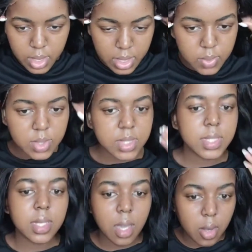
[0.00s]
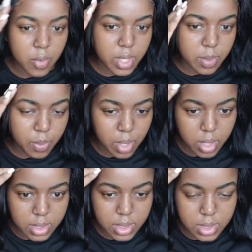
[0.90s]
You guys will see I already
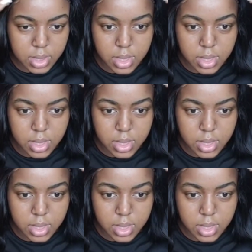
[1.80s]
parted